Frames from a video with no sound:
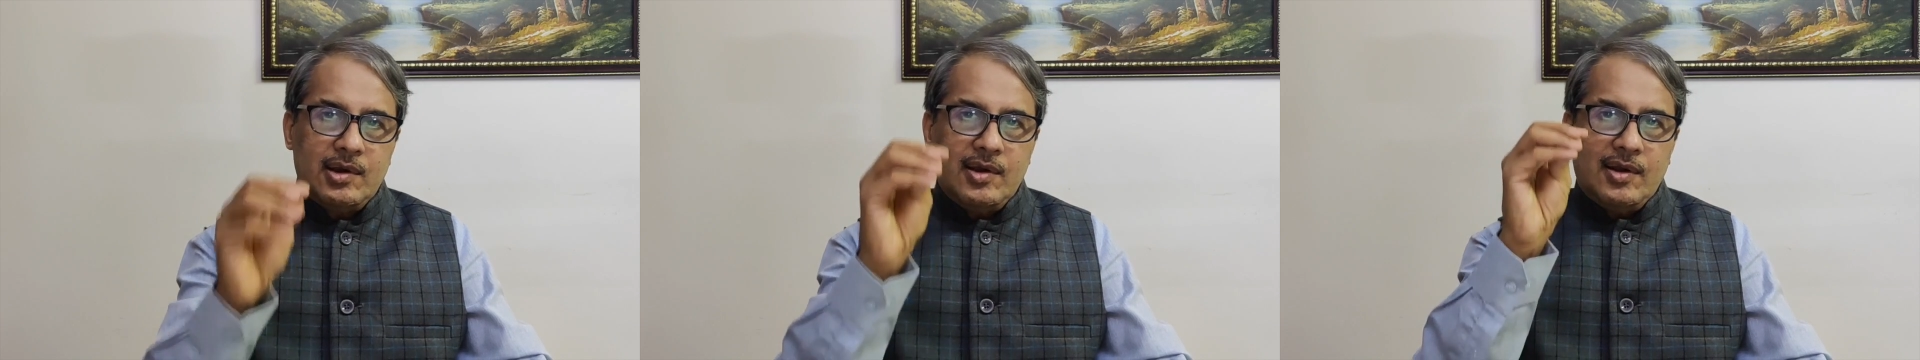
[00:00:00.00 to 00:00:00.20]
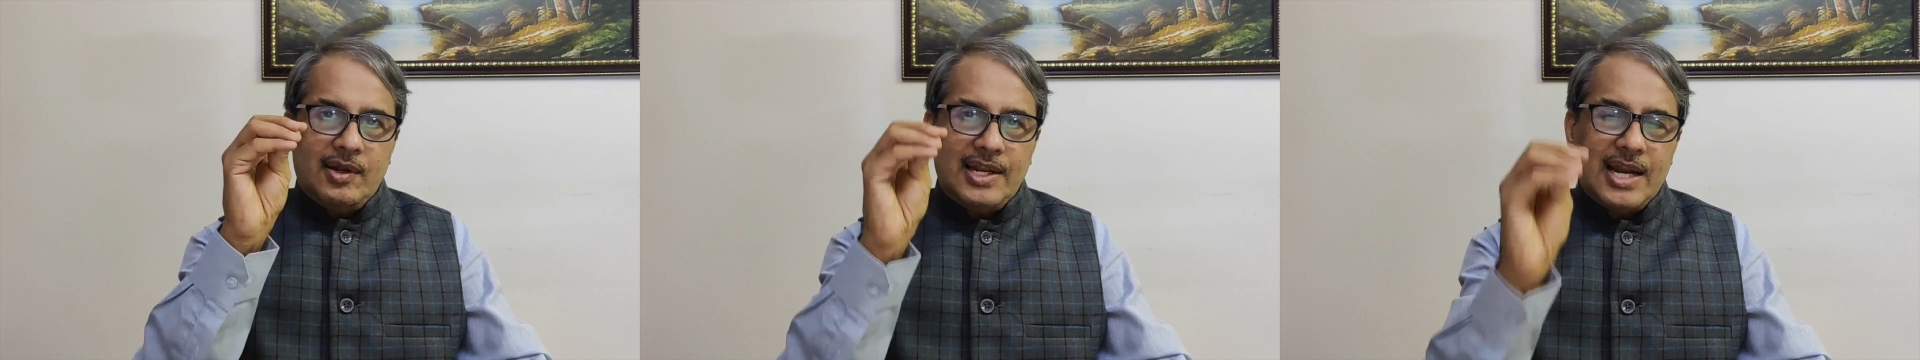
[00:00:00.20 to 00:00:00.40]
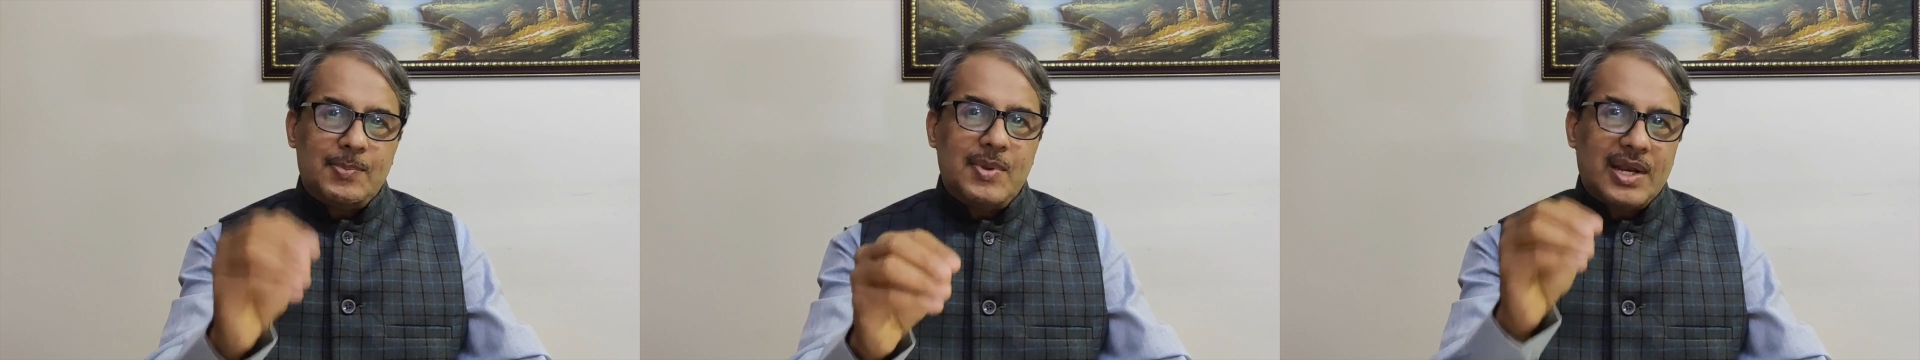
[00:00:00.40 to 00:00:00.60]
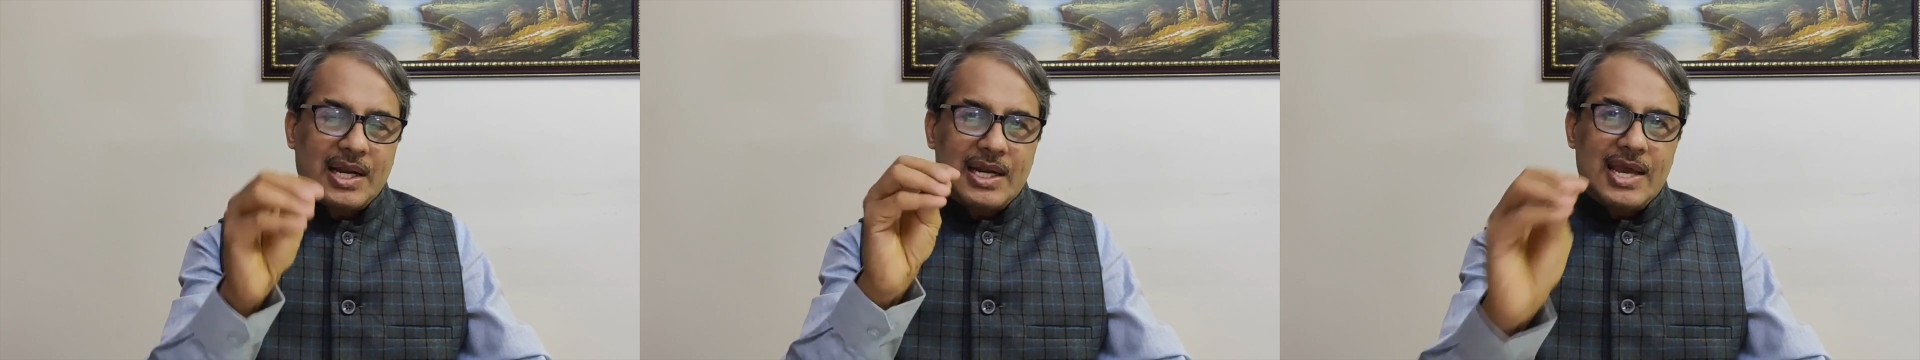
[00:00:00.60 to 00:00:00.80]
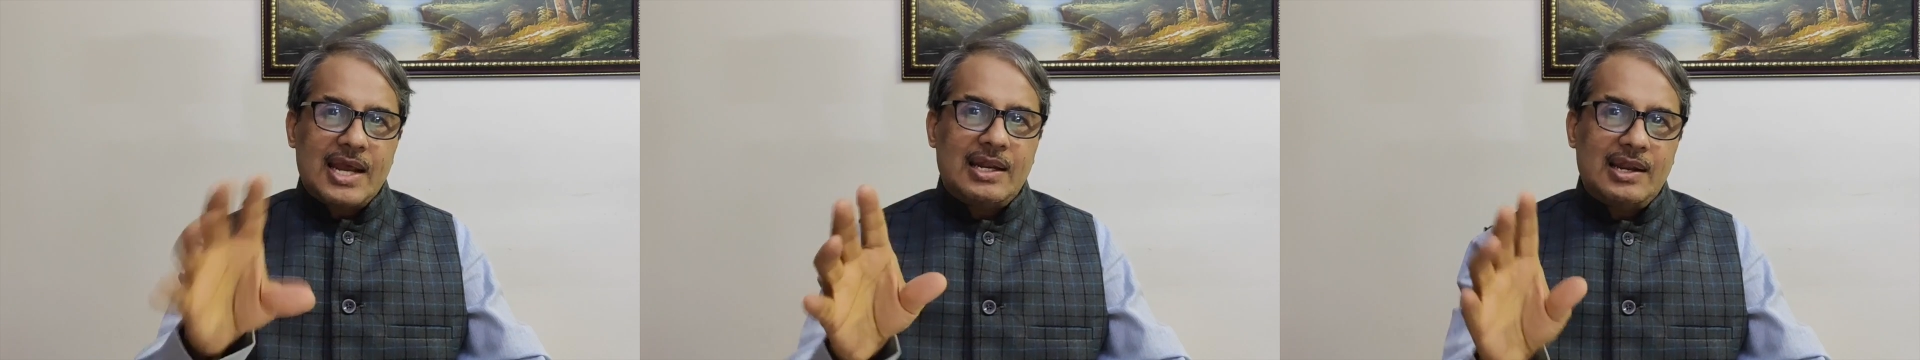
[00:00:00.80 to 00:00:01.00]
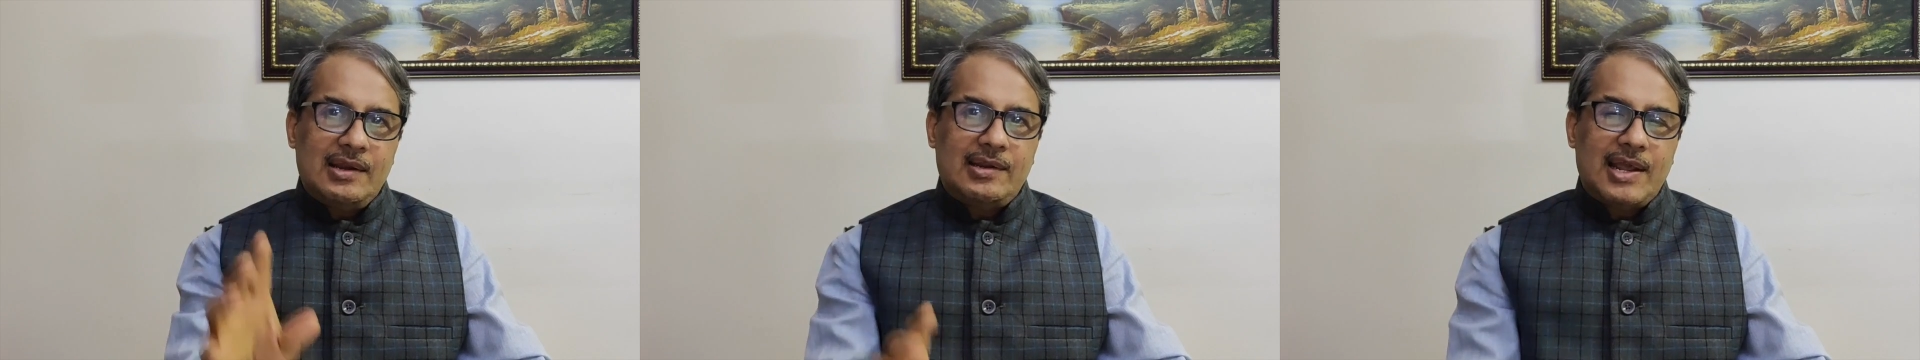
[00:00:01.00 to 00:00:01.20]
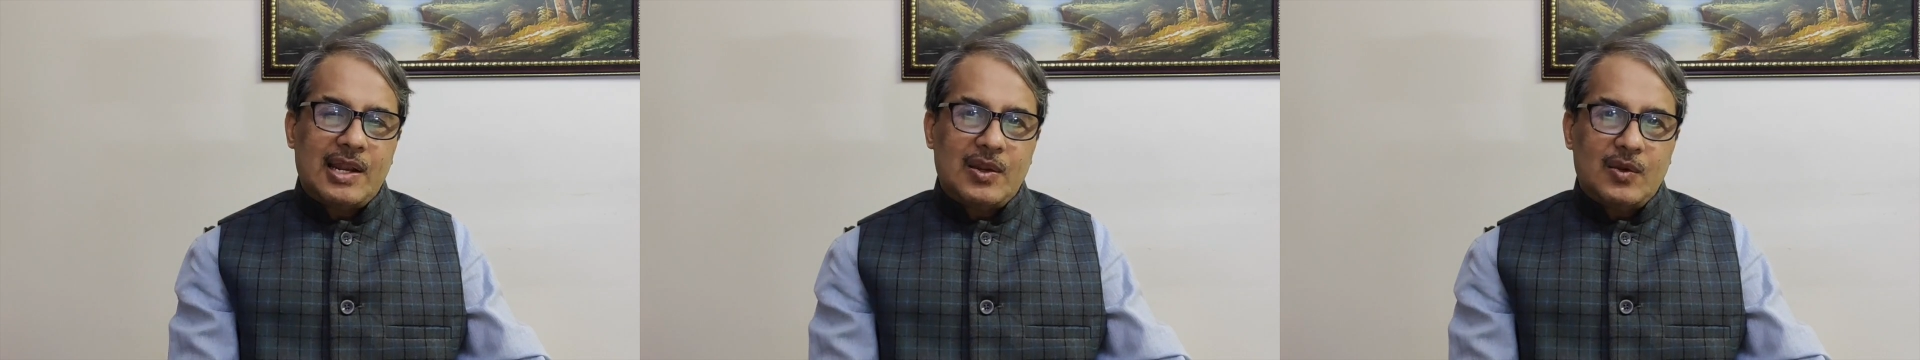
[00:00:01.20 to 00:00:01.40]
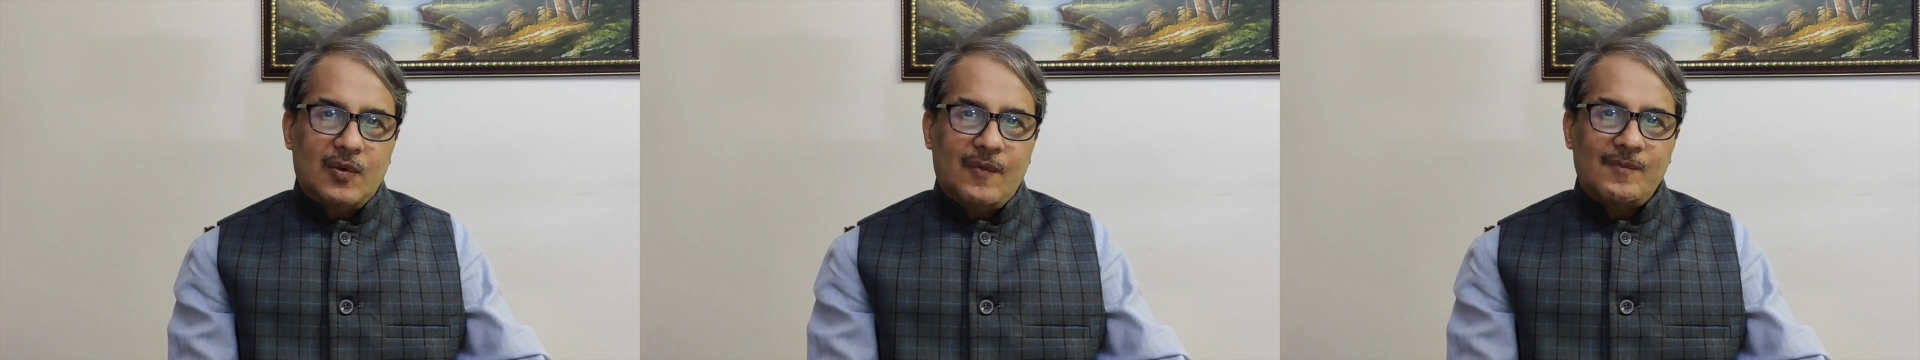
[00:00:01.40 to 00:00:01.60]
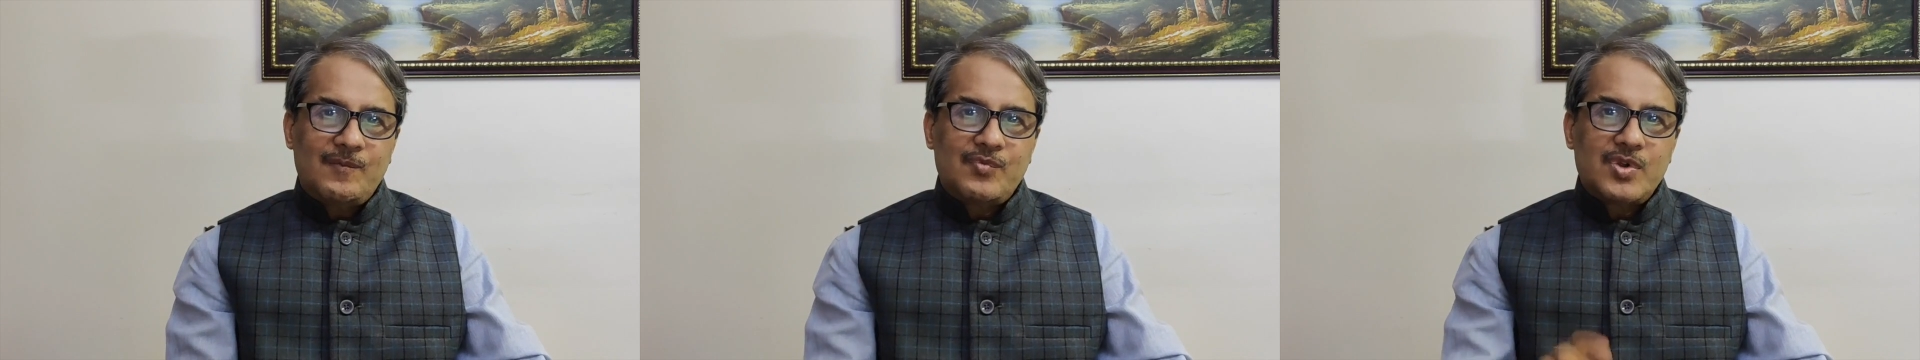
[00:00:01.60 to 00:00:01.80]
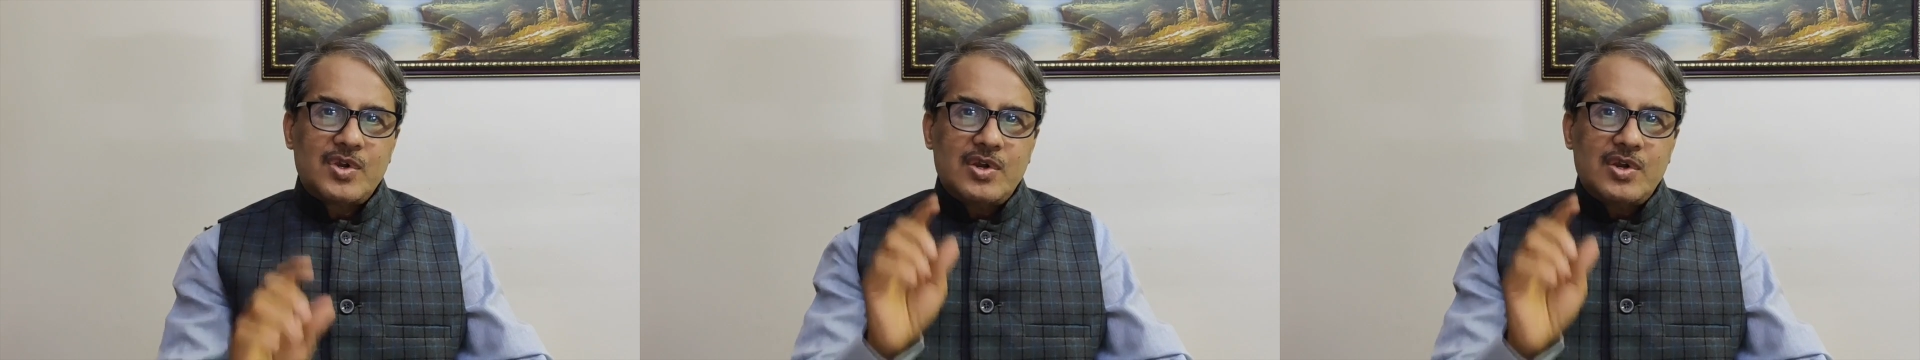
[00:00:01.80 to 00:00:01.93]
let me clearly tell you,